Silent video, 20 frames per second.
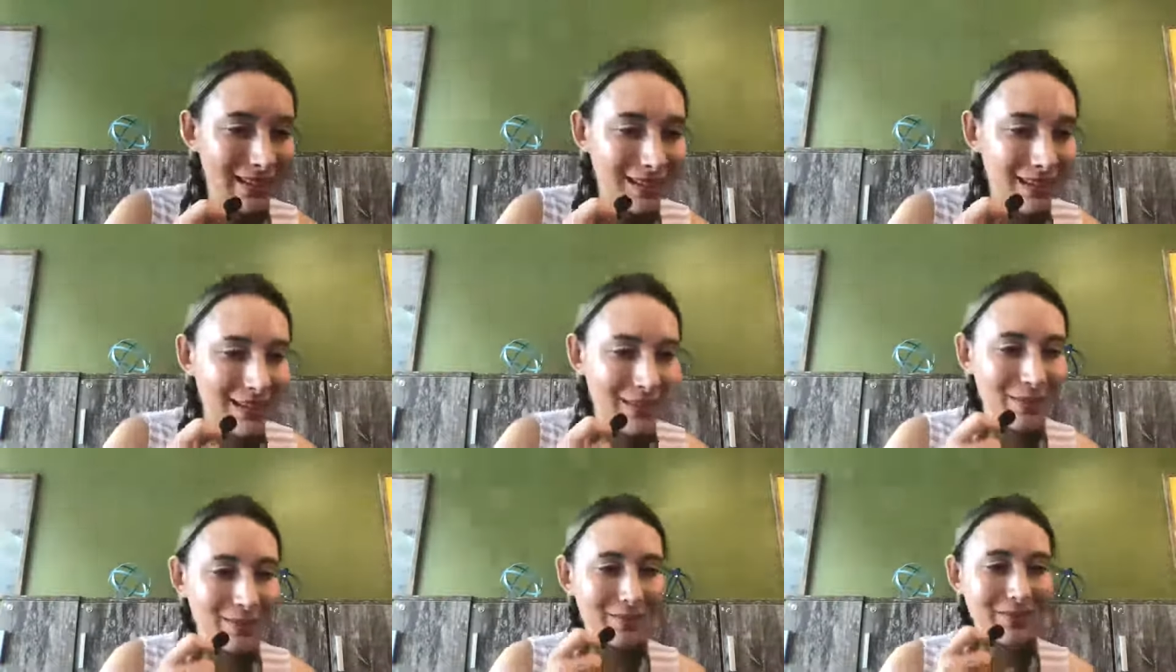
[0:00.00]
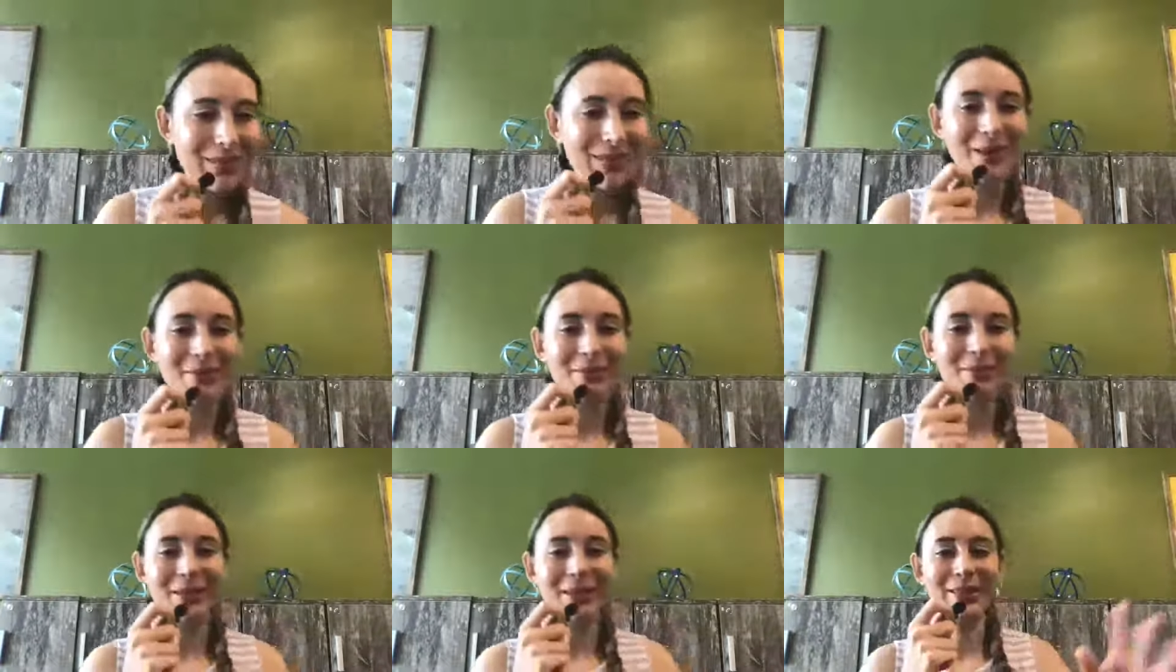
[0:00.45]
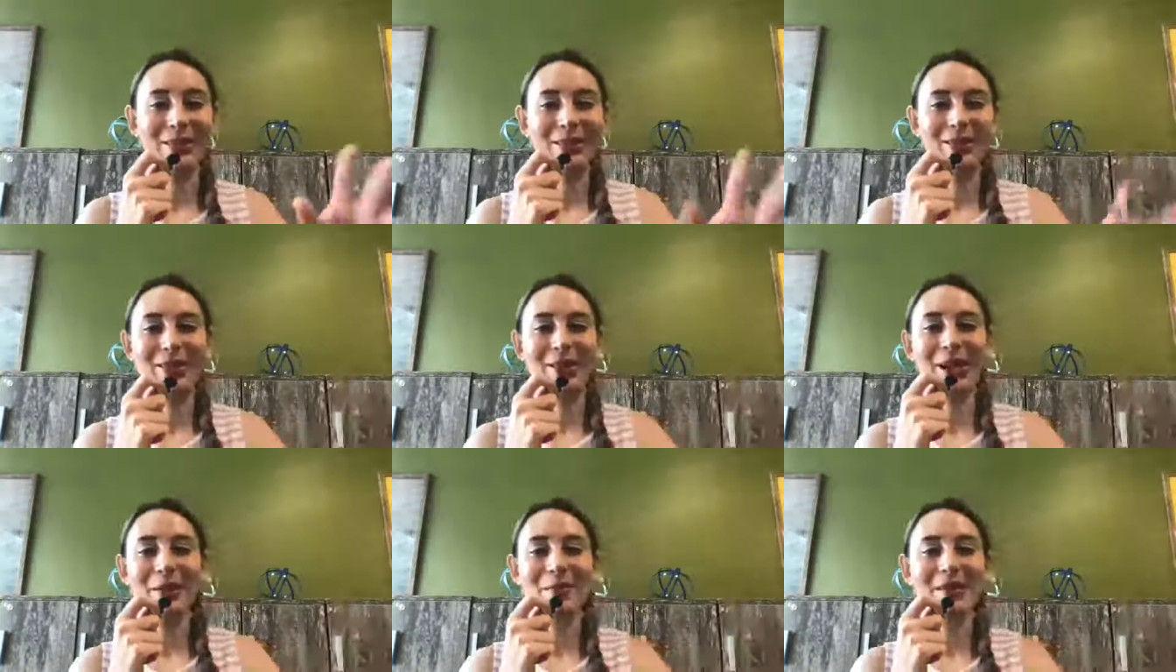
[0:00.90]
Um, sorry, I'm looking through
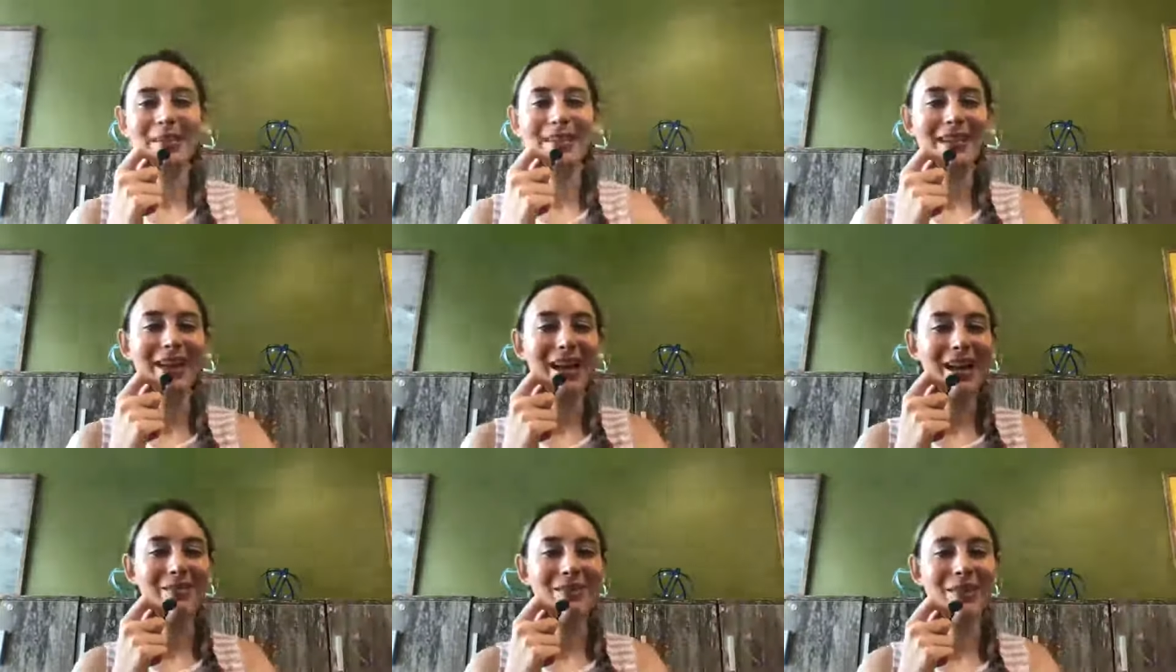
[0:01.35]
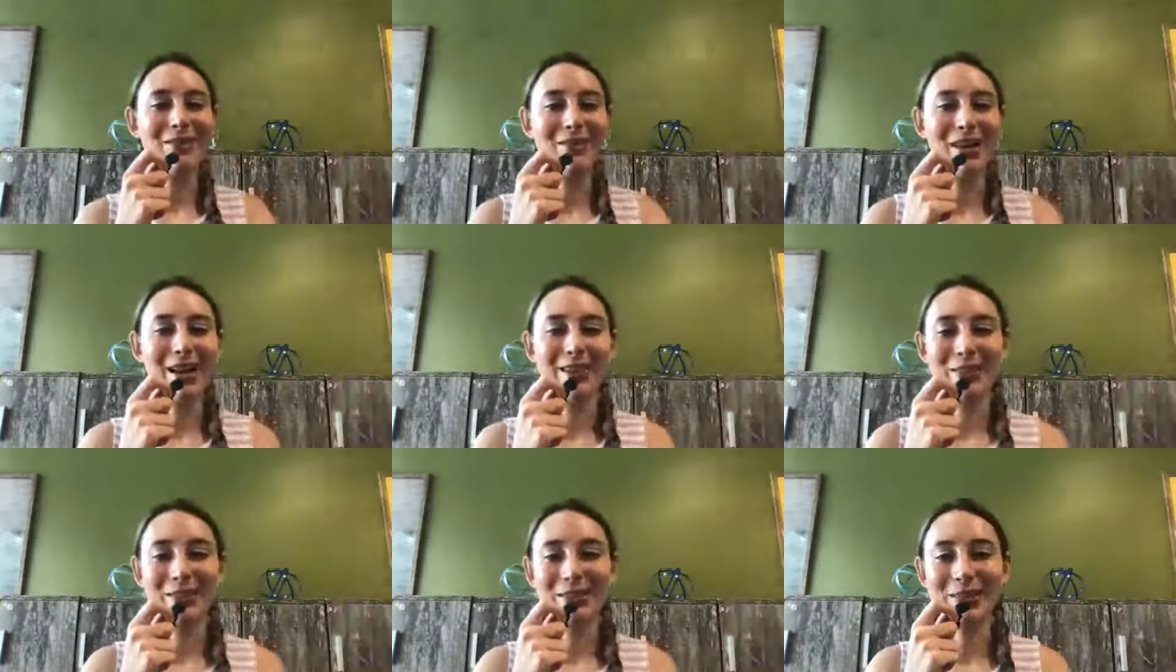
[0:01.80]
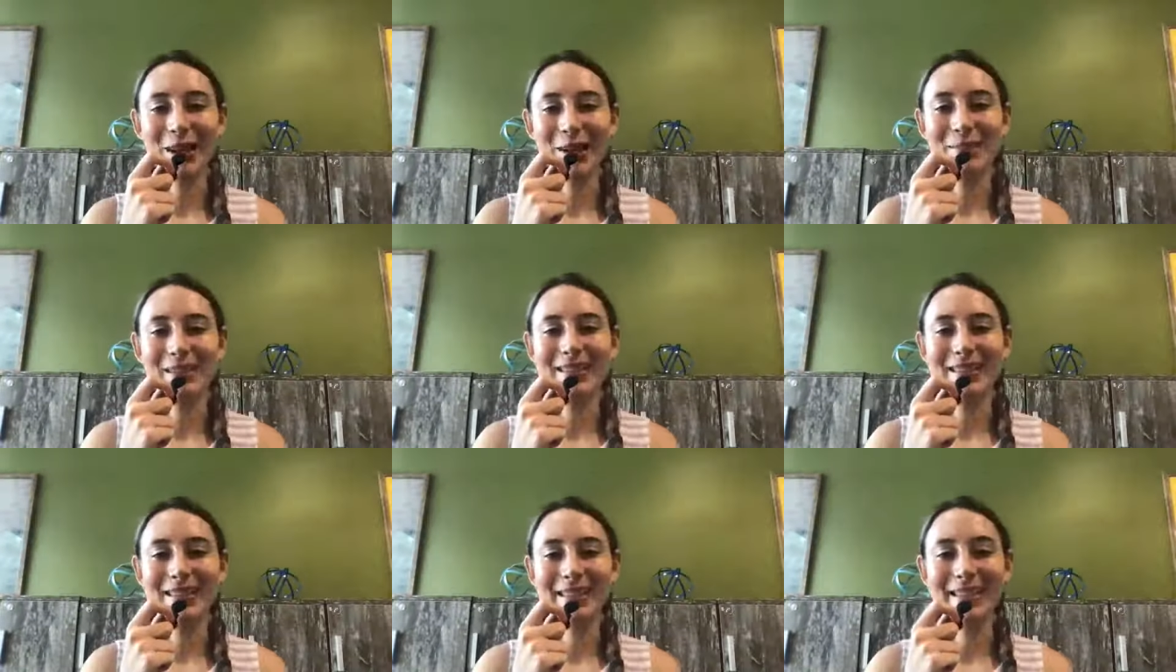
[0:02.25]
the comments. Hi, everyone who's
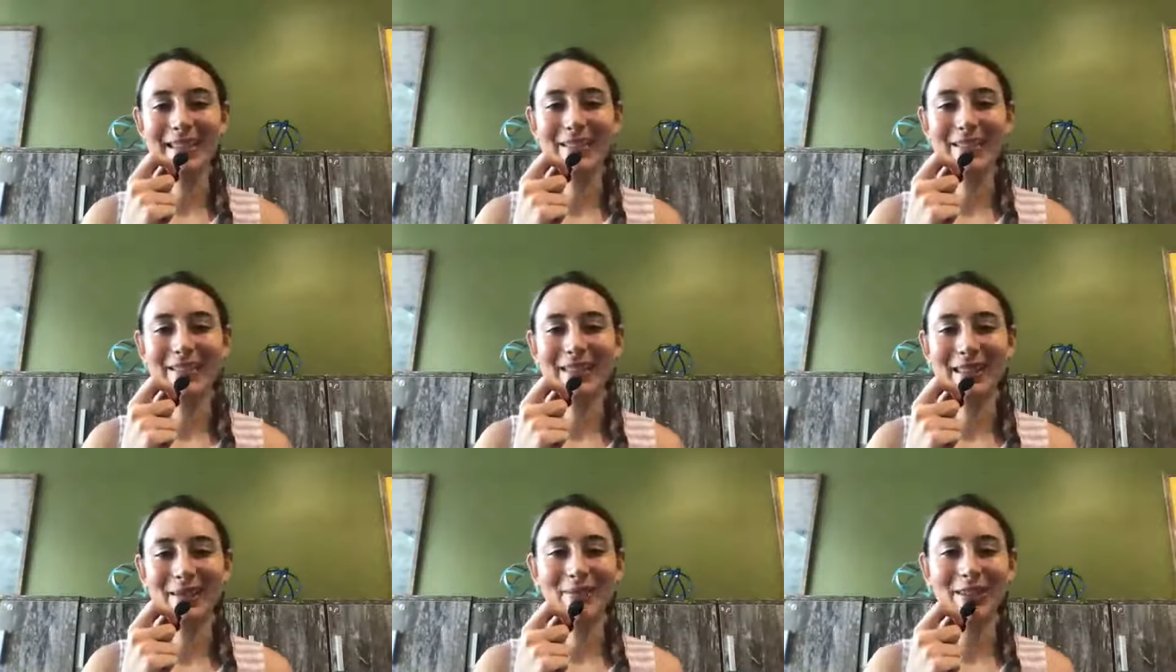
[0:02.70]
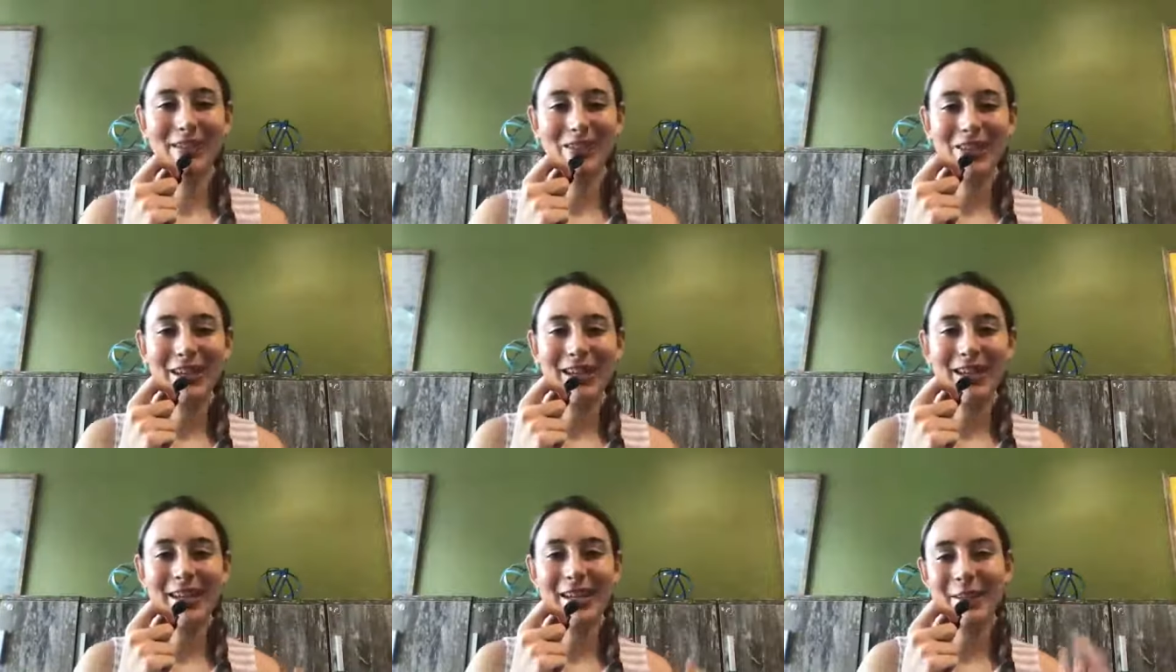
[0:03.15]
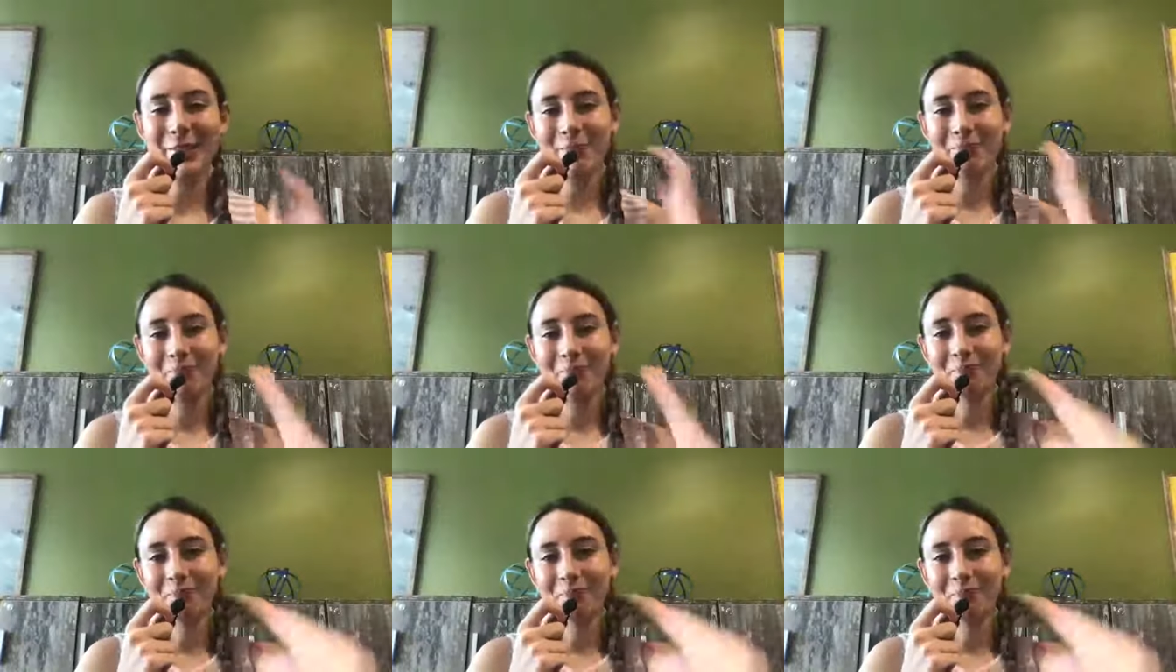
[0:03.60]
commenting. I really appreciate it.